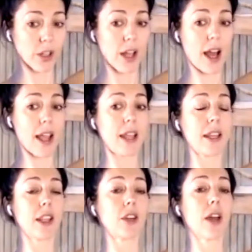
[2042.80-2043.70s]

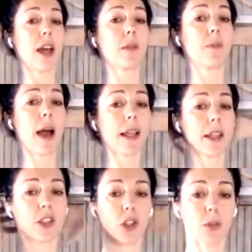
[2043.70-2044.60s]
gliding your head back
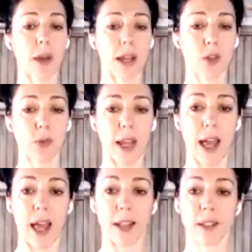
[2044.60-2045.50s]
into your imaginary
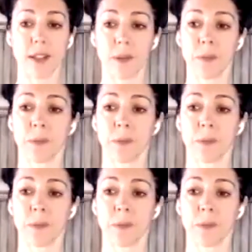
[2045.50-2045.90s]
hands.